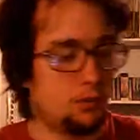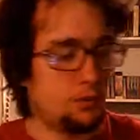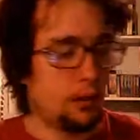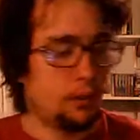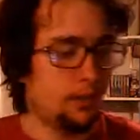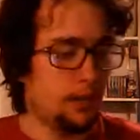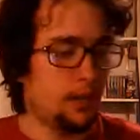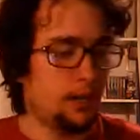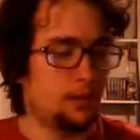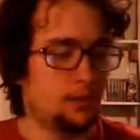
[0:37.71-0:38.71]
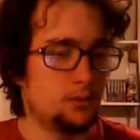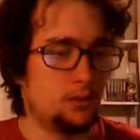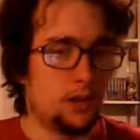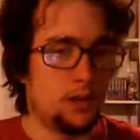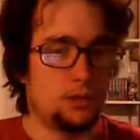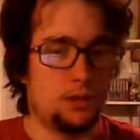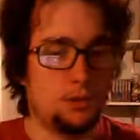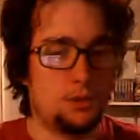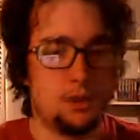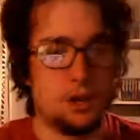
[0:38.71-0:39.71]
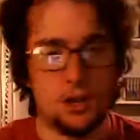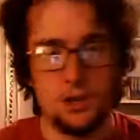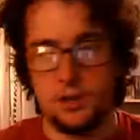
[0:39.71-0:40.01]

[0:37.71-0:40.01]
What I mean is, what if you took